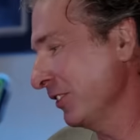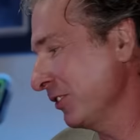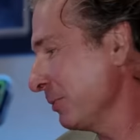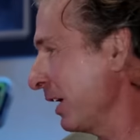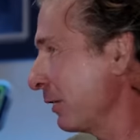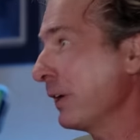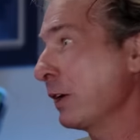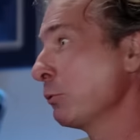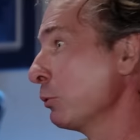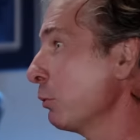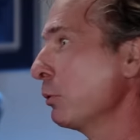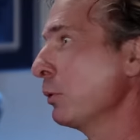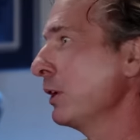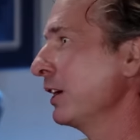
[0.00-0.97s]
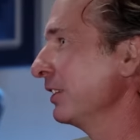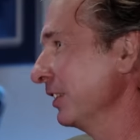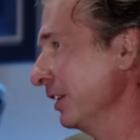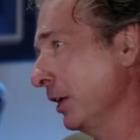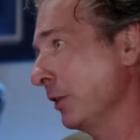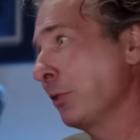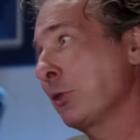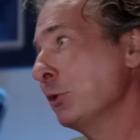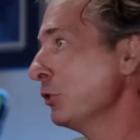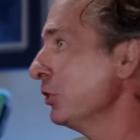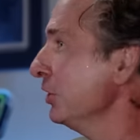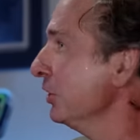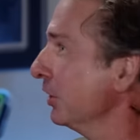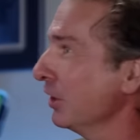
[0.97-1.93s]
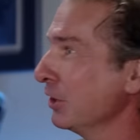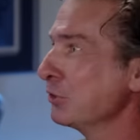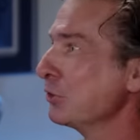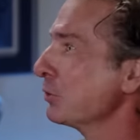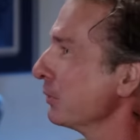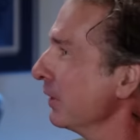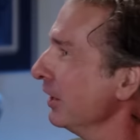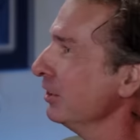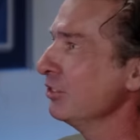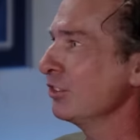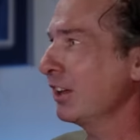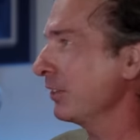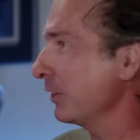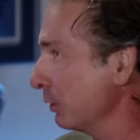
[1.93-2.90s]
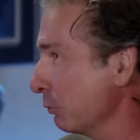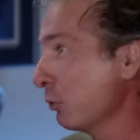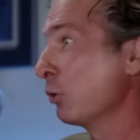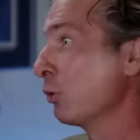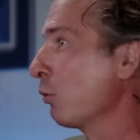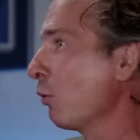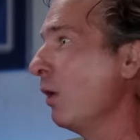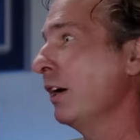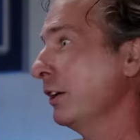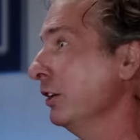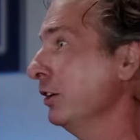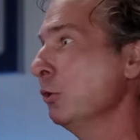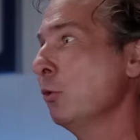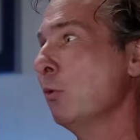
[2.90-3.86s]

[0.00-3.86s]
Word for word: As a matter of fact, when we were in the 1300 range, I thought we were walking